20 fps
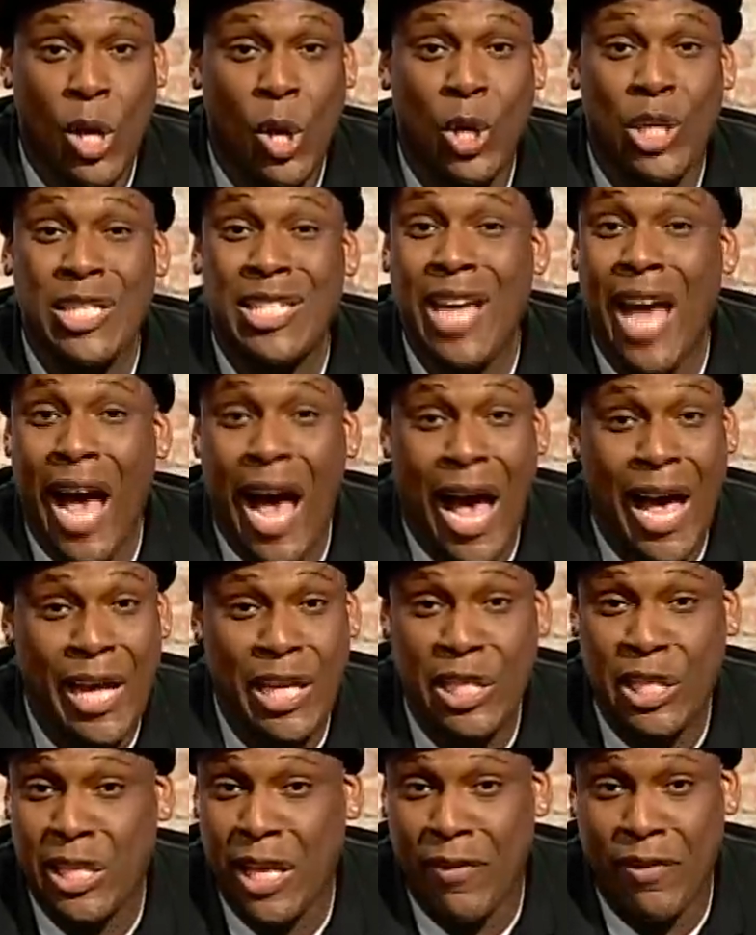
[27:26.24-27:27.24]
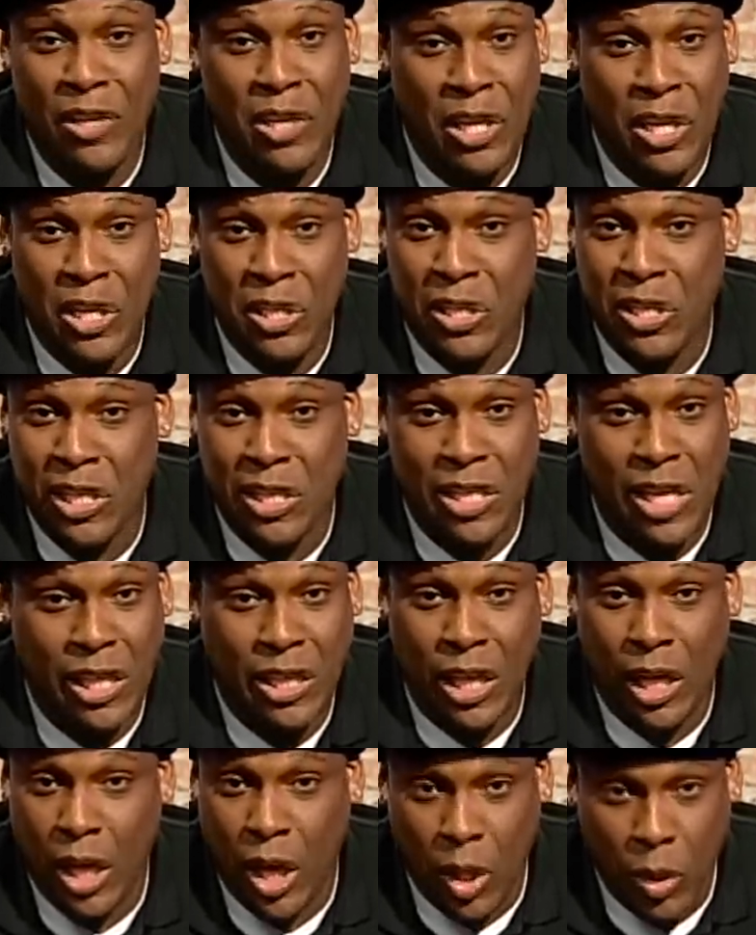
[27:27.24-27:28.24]
he's going to die in 7 years just
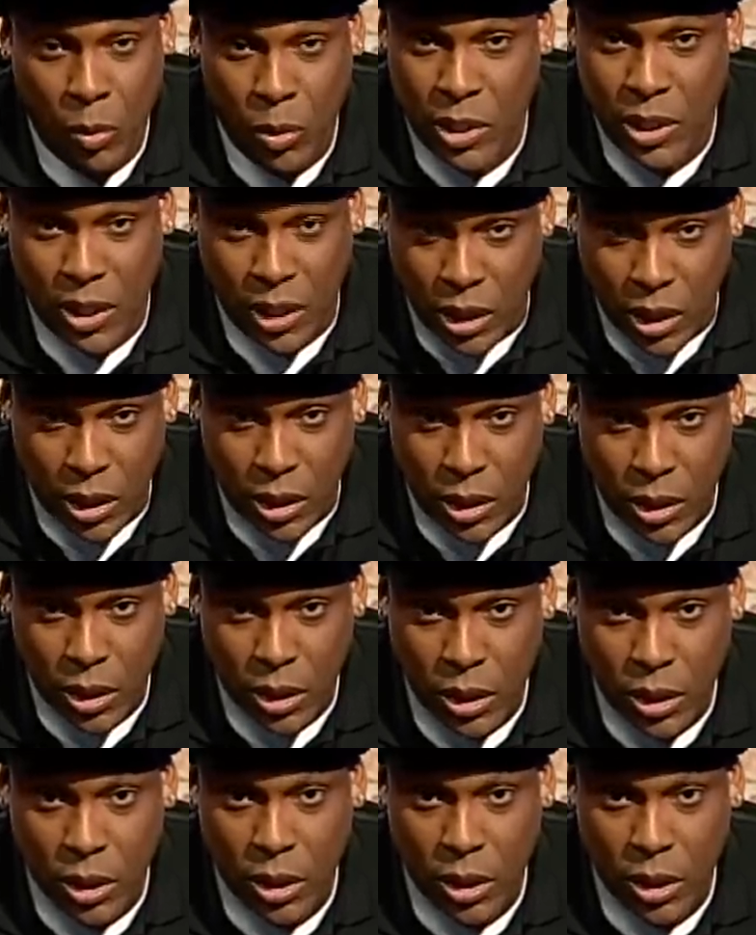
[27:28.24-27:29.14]
like that other one did. That is just